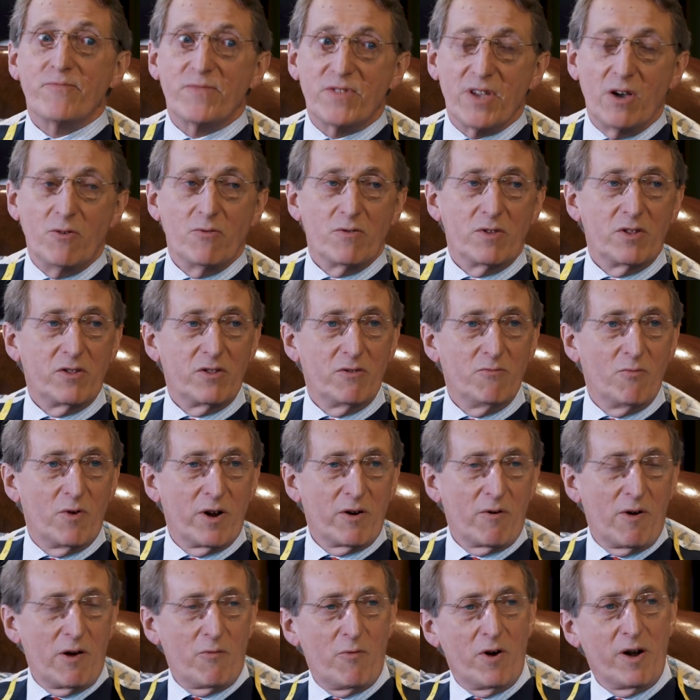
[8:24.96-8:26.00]
So what
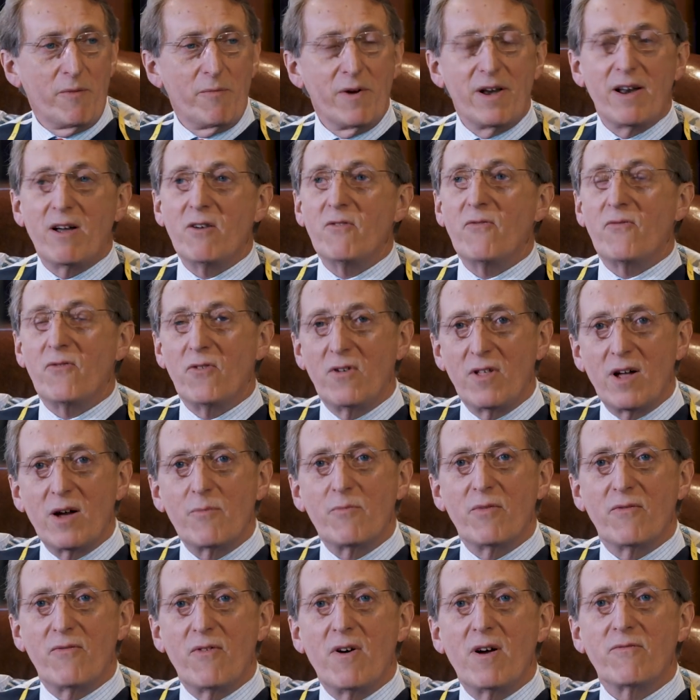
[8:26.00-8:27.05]
do I want to be known for? That
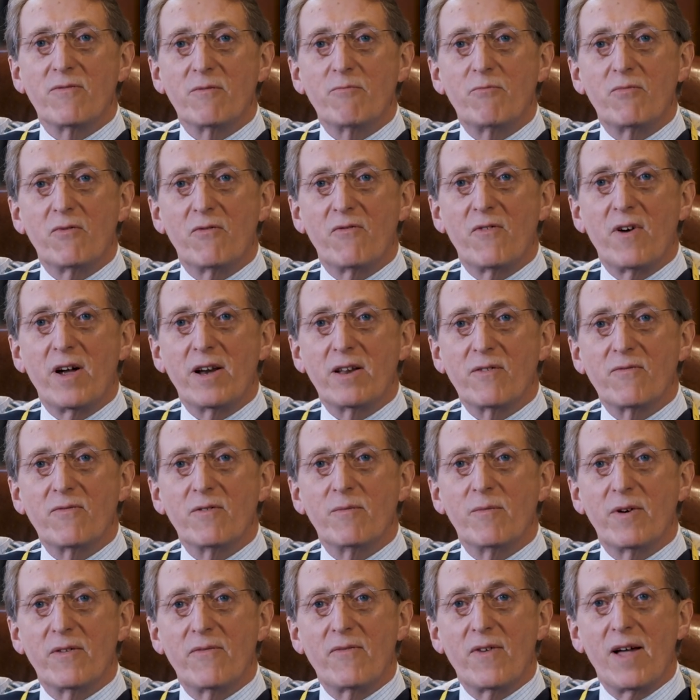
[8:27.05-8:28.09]
I provided for
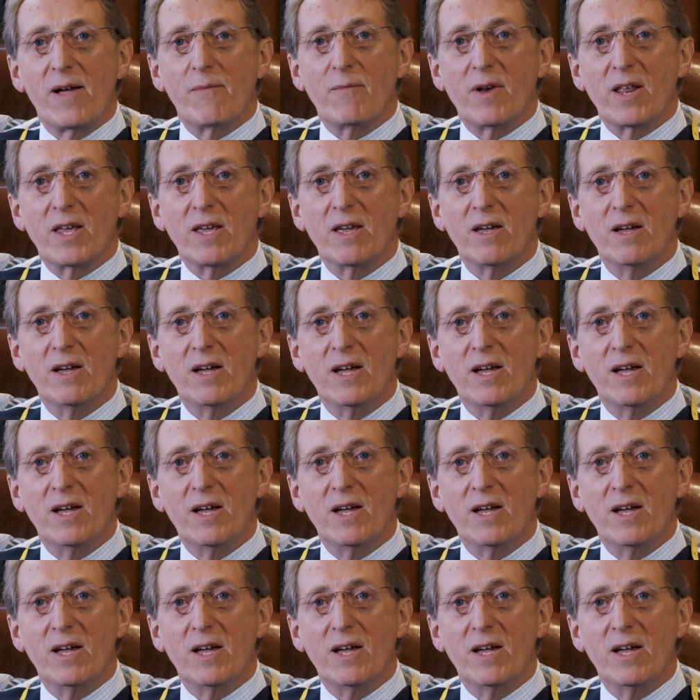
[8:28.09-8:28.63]
my family.